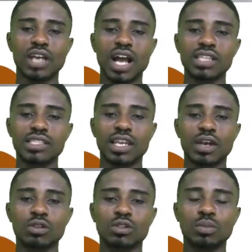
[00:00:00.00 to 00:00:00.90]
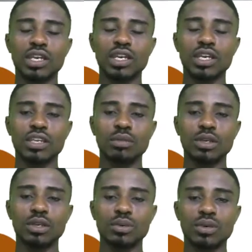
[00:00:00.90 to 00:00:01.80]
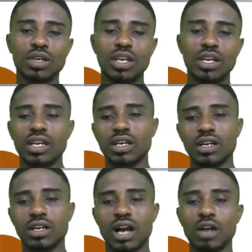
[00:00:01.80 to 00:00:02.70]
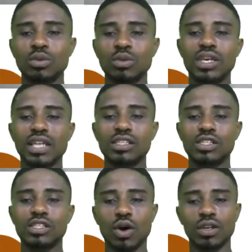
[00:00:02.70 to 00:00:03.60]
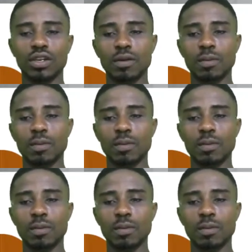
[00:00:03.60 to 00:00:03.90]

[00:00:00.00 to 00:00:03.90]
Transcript: or the answer that ought to be in the middle. How do we get this done?